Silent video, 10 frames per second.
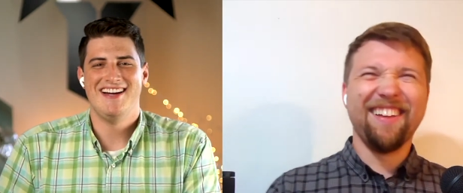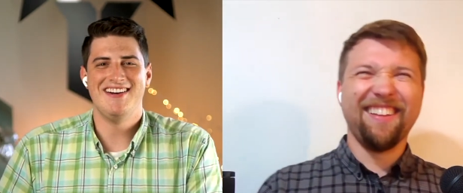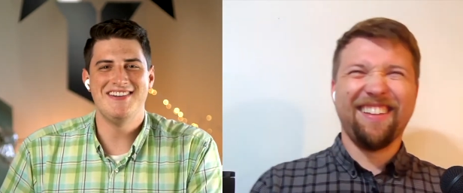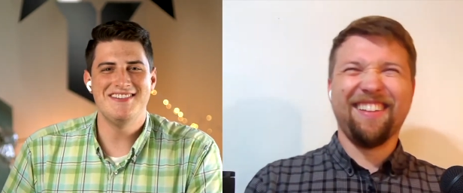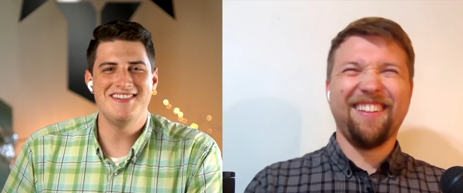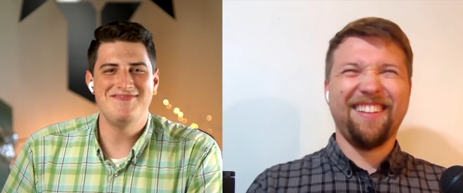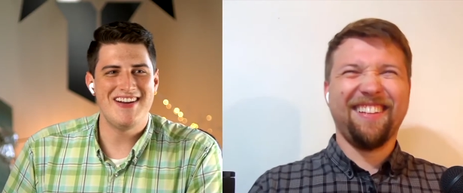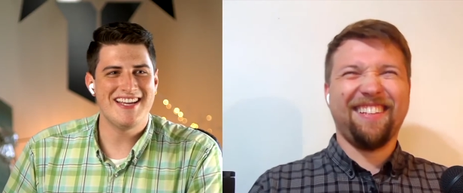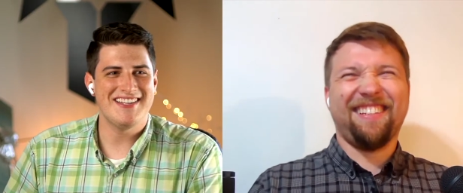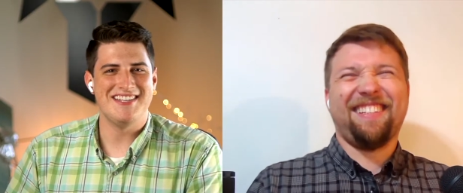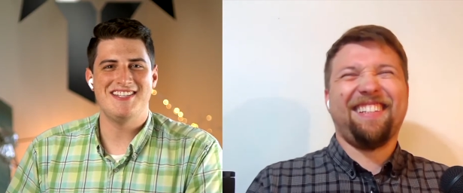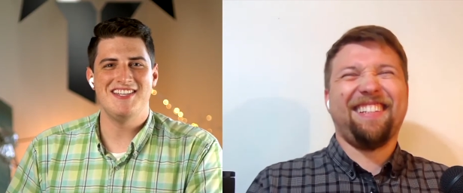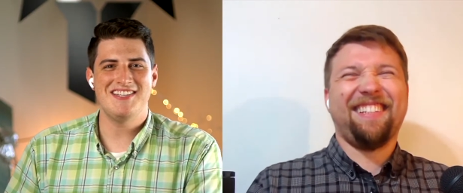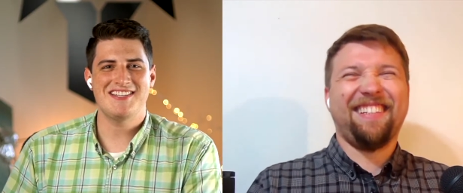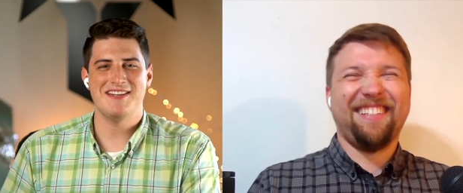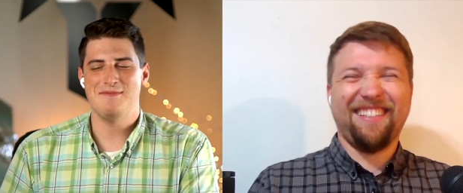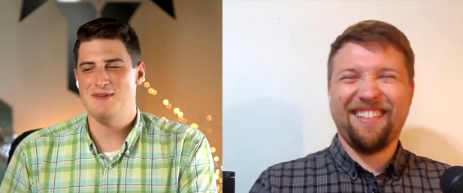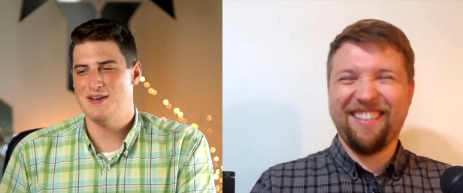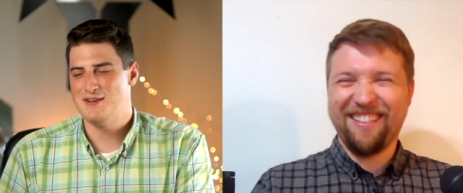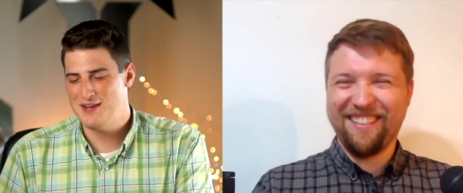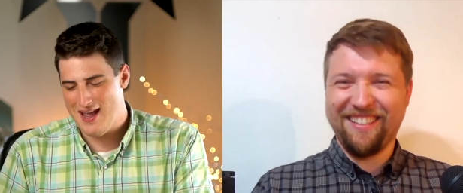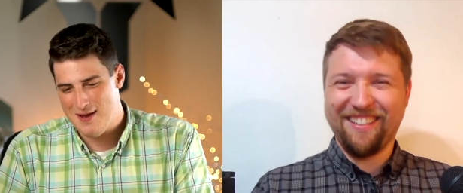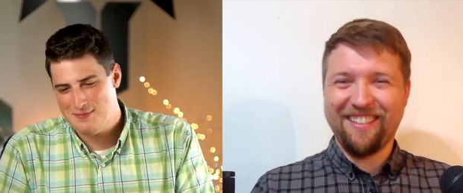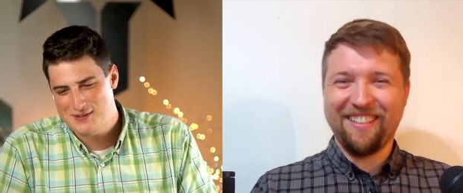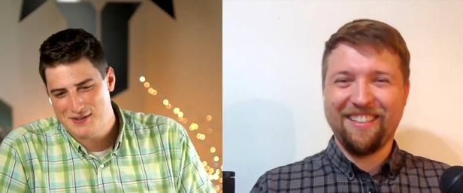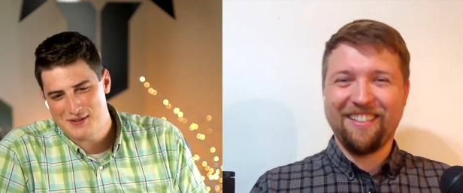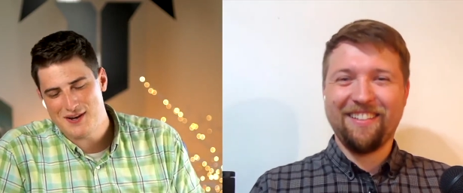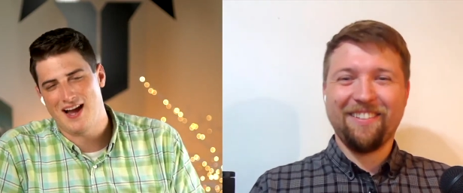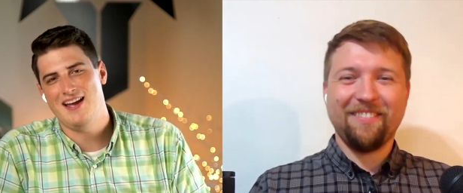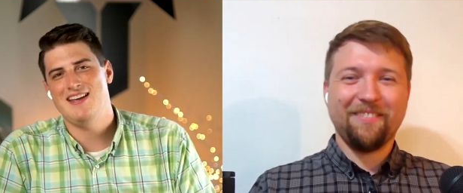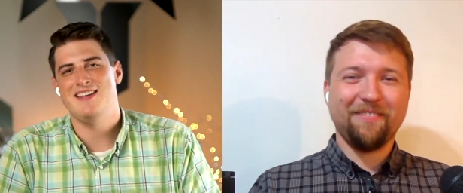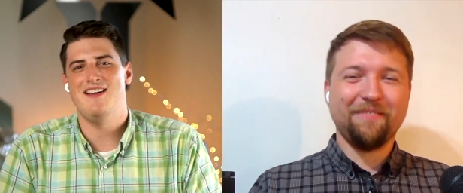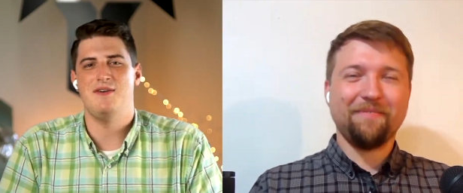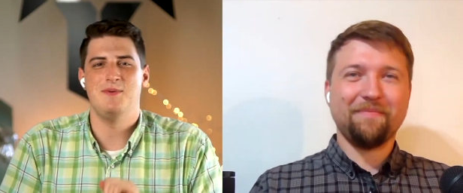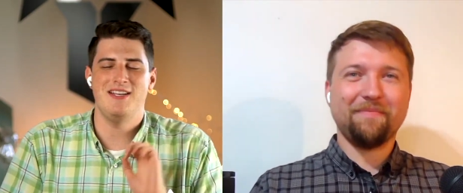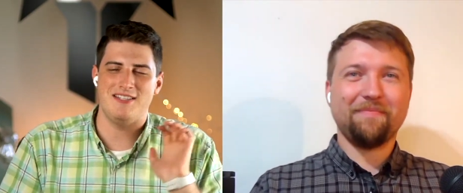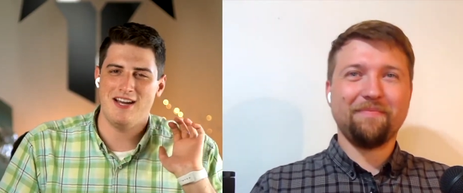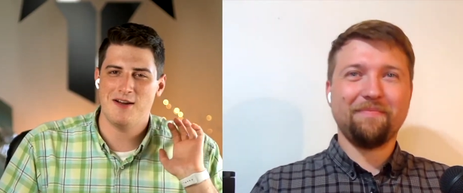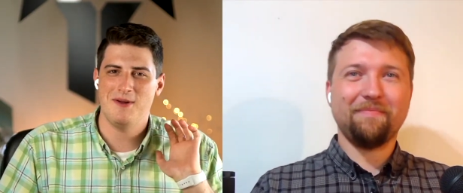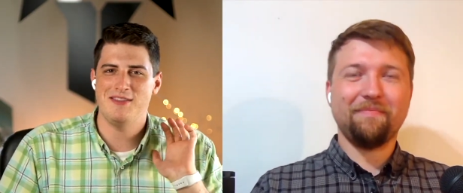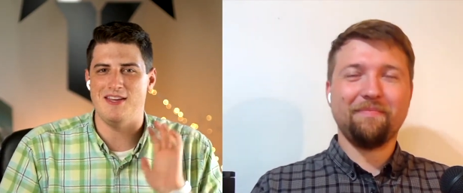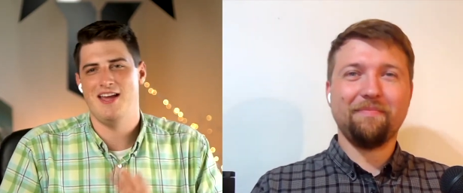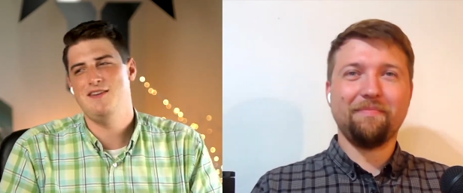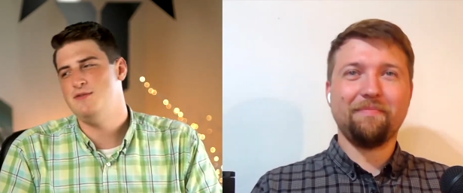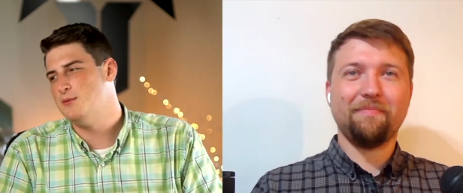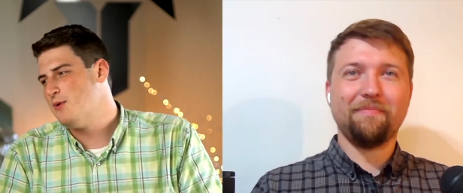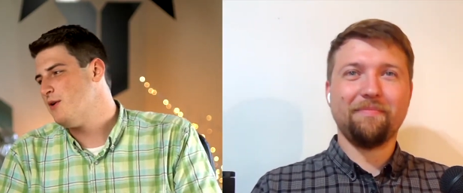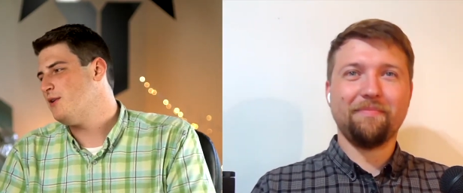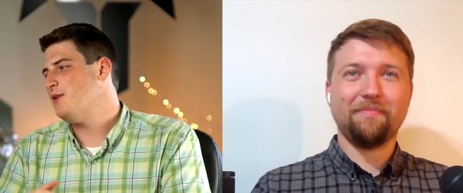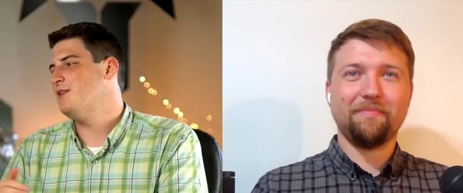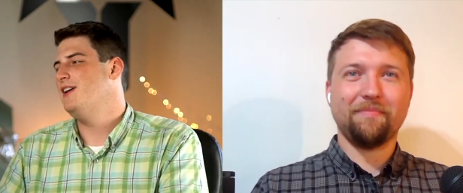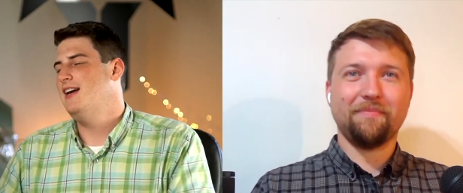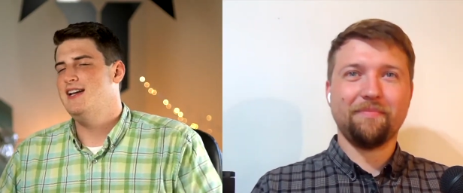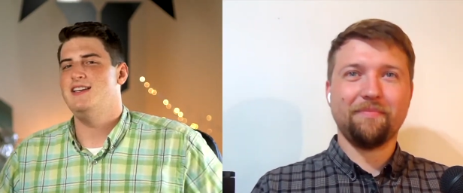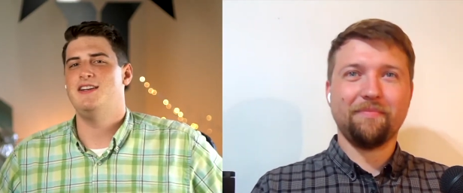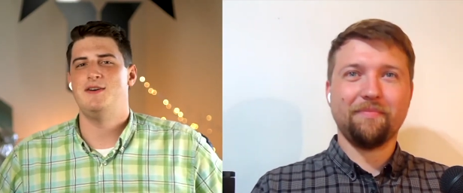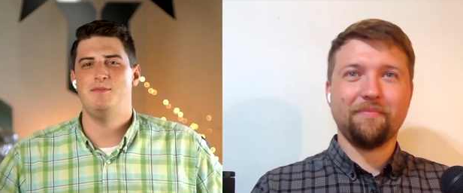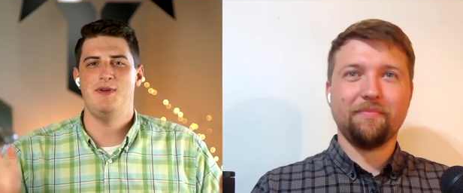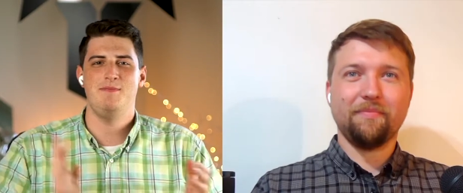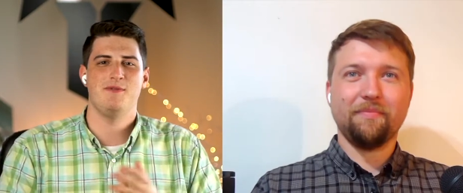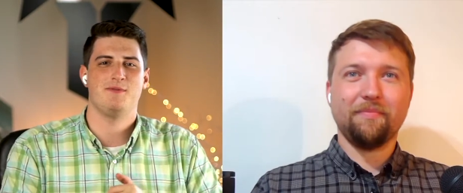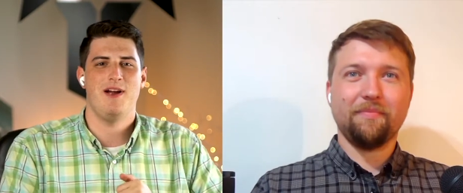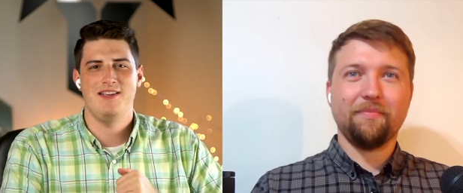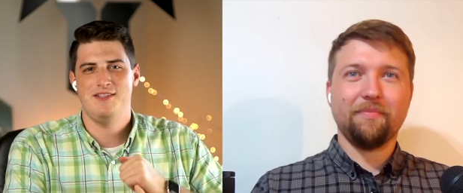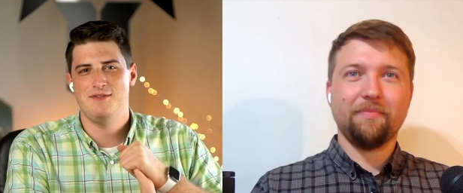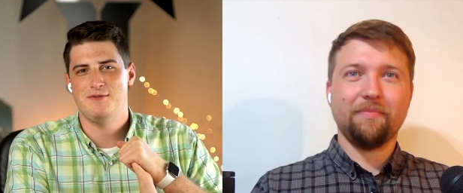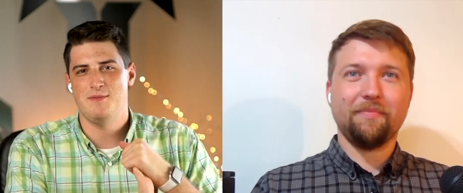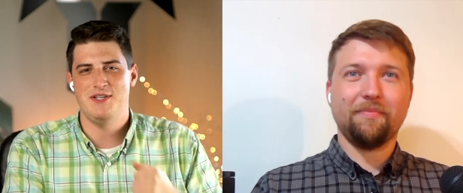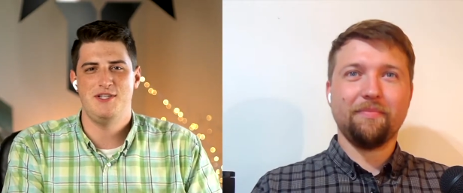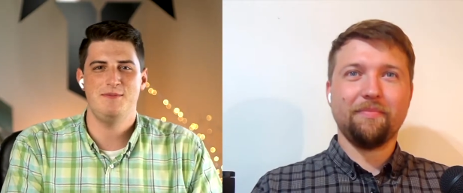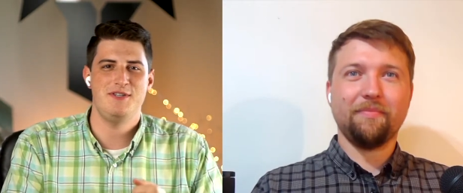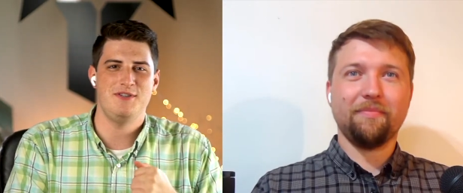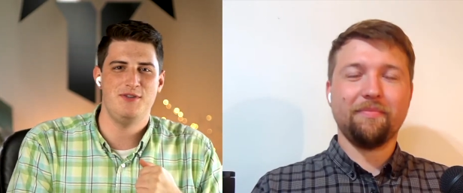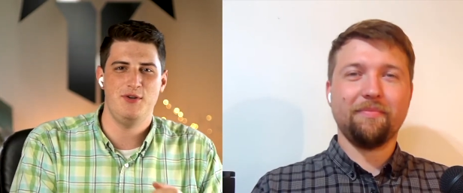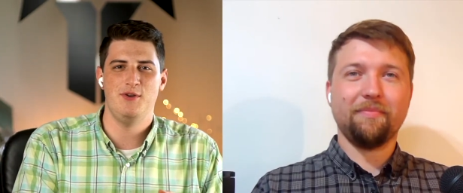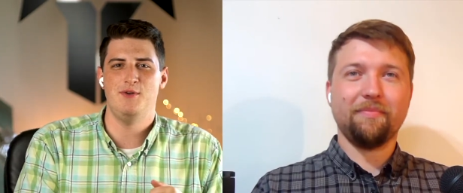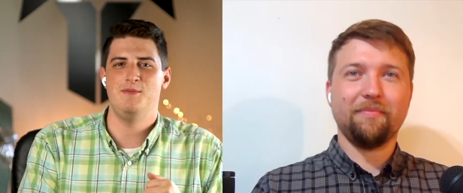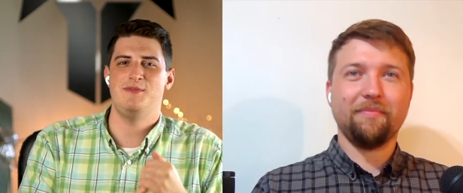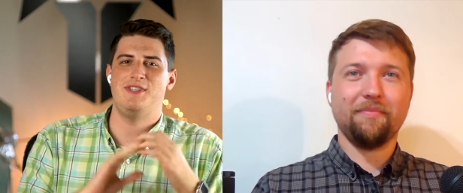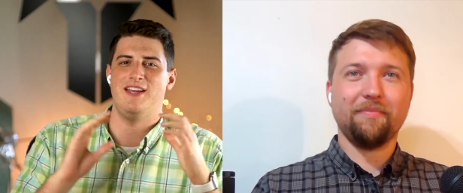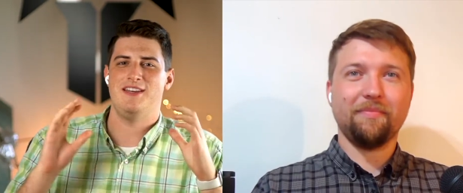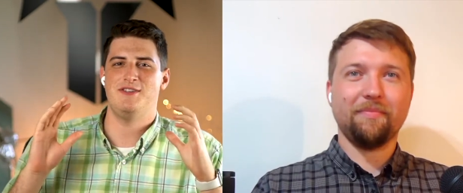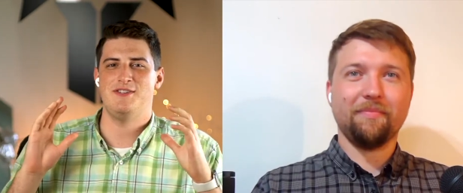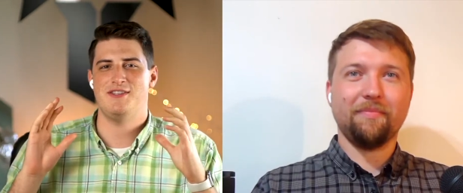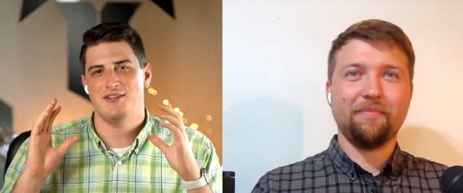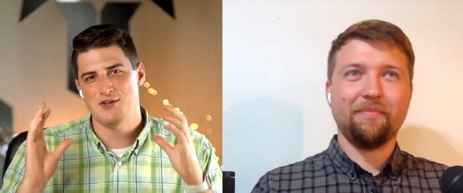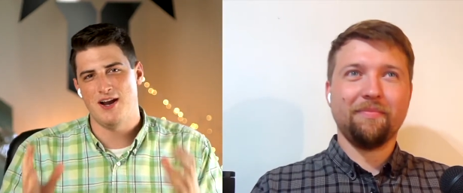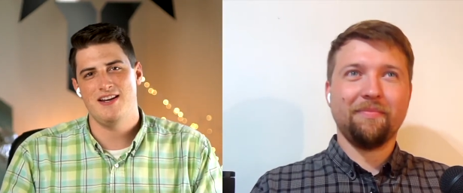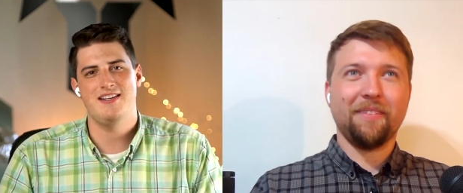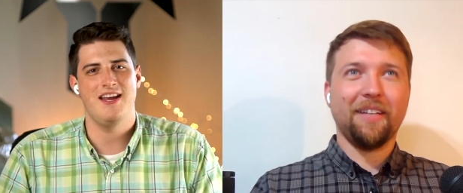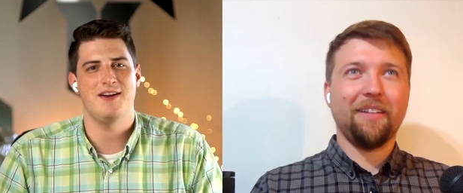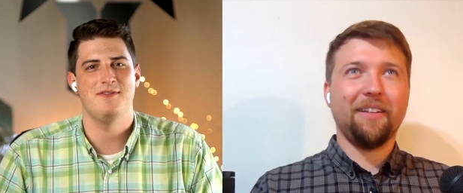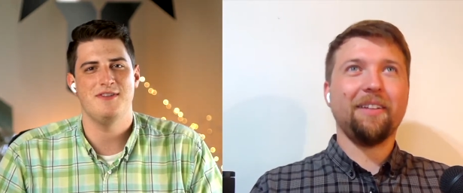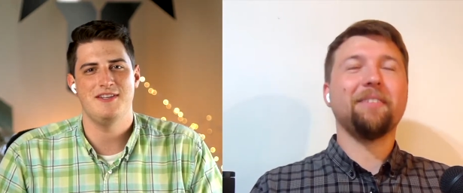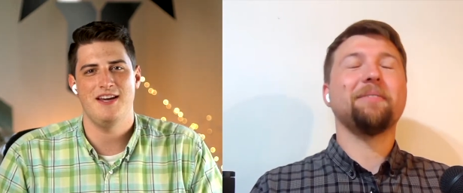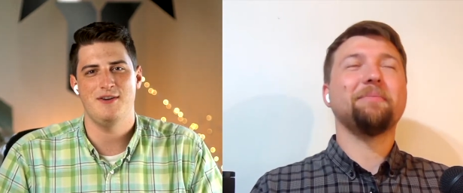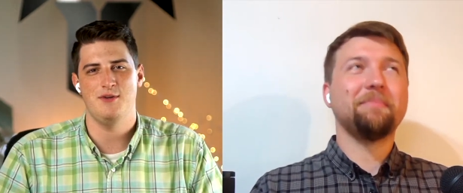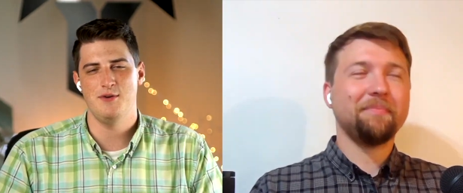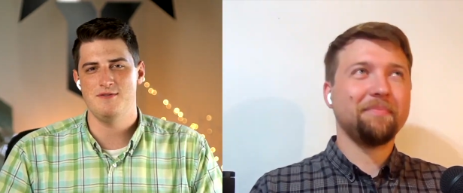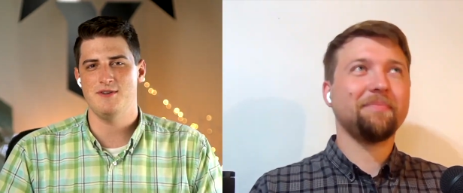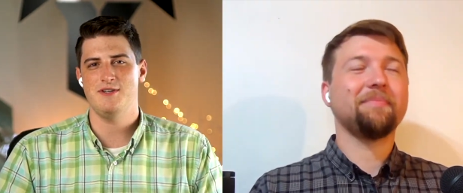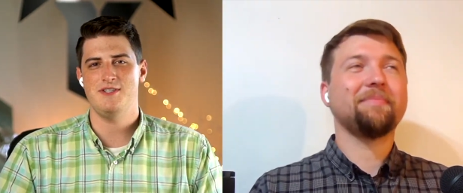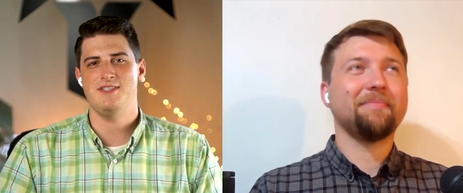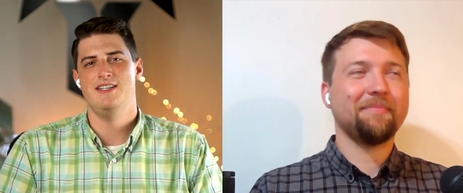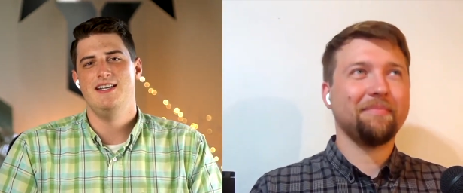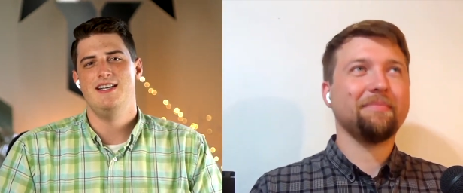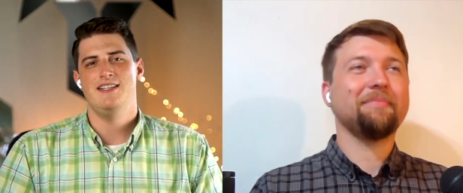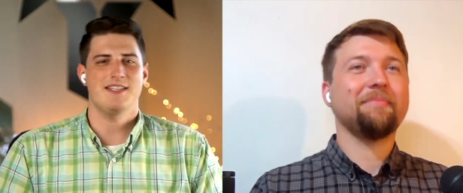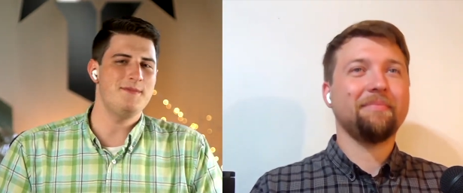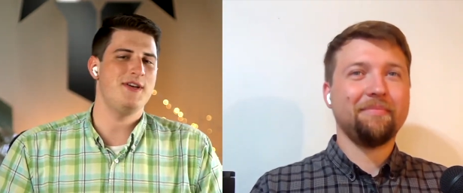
Speaker 1: Oh my goodness, this is going to be a good episode. I cannot wait to talk about the end of the world, you know, people rising from Egyptian tombs and just trying to take over the entire universe. It's going to